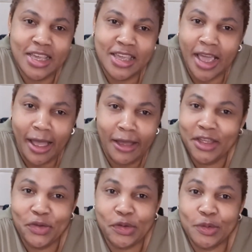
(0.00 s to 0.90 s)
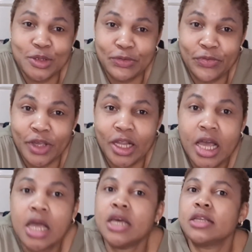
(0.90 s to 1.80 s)
Yeah, you're going to fail.
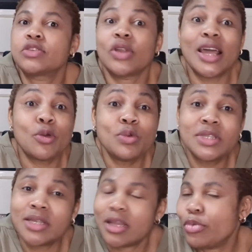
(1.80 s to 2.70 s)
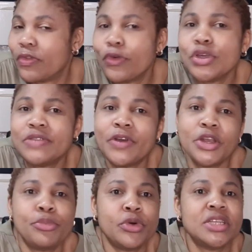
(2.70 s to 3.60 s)
So like we said before, it's very
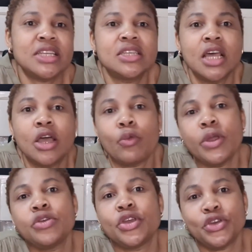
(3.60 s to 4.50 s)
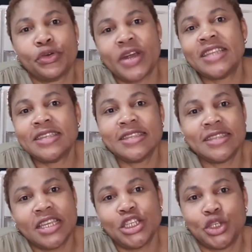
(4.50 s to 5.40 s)
important when you're in your writing
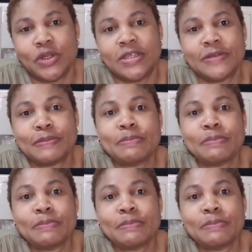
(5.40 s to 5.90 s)
stations,